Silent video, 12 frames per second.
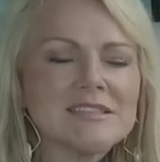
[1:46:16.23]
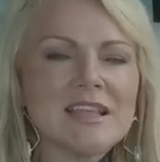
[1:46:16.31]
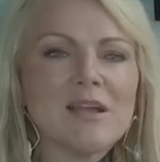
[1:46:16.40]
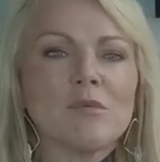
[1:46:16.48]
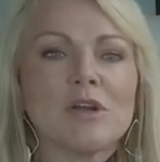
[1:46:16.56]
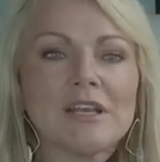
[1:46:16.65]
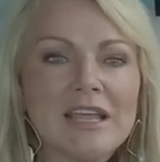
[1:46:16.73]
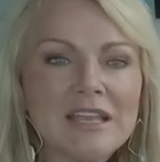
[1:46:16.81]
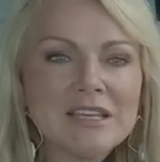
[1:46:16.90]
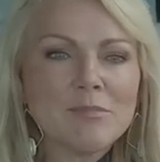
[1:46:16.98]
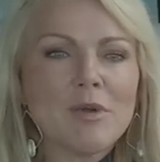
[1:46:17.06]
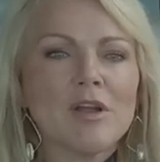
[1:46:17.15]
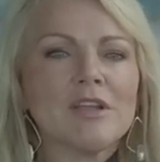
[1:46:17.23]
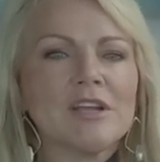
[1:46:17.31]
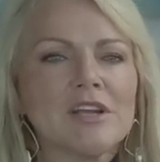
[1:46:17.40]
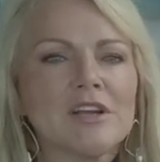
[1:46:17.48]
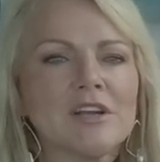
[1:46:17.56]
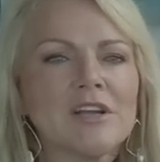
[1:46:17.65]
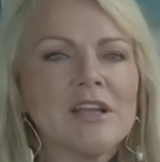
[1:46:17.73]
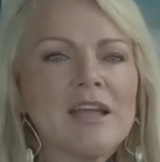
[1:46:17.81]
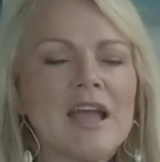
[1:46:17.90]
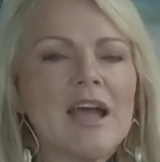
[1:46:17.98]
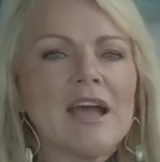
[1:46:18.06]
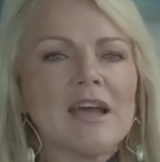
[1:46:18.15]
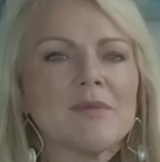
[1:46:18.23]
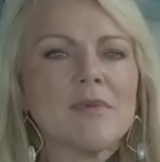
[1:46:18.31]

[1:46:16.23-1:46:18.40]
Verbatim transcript: and we're going to end up our year um,